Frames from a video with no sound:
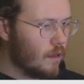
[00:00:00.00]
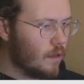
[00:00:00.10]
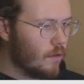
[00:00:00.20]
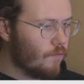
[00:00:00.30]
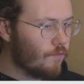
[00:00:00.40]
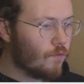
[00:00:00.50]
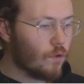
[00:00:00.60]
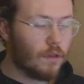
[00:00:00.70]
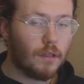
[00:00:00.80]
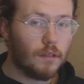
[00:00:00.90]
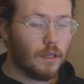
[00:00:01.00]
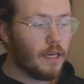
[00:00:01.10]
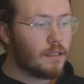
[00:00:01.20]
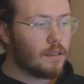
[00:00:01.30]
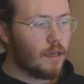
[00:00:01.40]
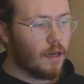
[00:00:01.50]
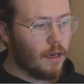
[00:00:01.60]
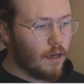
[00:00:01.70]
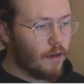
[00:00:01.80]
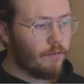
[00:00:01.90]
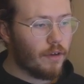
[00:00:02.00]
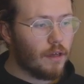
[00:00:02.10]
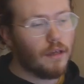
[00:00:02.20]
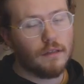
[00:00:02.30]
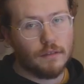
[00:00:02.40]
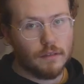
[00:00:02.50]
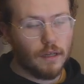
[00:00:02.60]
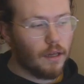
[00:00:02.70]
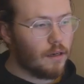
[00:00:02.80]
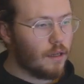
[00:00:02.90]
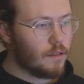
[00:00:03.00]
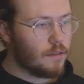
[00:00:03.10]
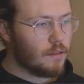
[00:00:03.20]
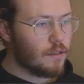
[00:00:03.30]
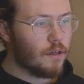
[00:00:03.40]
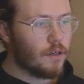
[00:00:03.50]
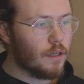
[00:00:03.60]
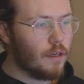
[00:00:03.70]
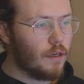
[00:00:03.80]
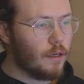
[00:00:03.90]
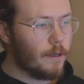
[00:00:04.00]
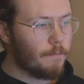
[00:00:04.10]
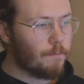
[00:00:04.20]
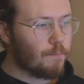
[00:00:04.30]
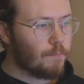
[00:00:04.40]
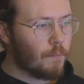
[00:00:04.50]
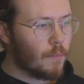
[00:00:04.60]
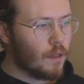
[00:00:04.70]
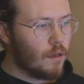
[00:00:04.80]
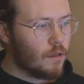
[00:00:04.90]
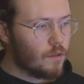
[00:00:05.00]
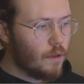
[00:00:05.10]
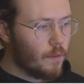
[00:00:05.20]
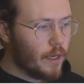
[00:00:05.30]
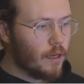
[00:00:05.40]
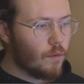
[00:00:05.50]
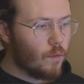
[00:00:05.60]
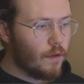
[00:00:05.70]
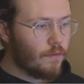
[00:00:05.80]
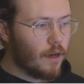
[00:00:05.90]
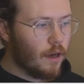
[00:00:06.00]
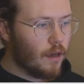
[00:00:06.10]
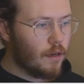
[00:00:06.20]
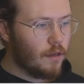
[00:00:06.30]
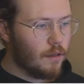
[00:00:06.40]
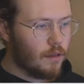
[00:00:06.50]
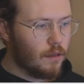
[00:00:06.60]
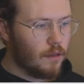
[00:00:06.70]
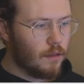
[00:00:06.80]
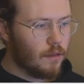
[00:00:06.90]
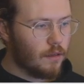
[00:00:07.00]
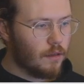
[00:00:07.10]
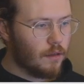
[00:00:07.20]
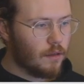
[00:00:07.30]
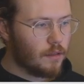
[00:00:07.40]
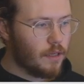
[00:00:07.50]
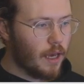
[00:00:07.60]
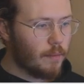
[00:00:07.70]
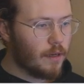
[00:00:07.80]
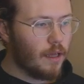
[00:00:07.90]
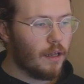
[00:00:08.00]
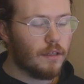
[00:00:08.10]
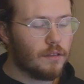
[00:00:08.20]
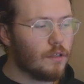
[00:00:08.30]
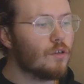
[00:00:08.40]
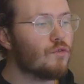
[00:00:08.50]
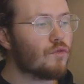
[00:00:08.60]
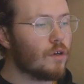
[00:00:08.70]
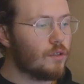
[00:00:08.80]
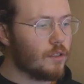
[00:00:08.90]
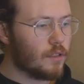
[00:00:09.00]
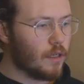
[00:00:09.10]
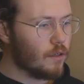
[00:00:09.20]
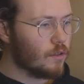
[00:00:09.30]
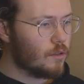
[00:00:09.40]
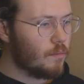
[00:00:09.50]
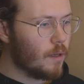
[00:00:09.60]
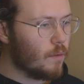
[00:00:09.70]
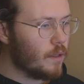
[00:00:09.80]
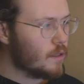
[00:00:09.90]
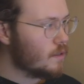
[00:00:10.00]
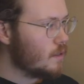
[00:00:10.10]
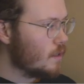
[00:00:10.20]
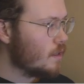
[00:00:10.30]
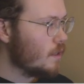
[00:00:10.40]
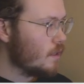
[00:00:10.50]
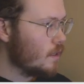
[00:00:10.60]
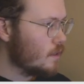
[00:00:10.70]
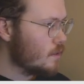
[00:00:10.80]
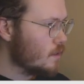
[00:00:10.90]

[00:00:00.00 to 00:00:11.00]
for the cases I have, it's not necessary. So anyway, we've got this cabin and it's in atrocious colors, but we can see that it is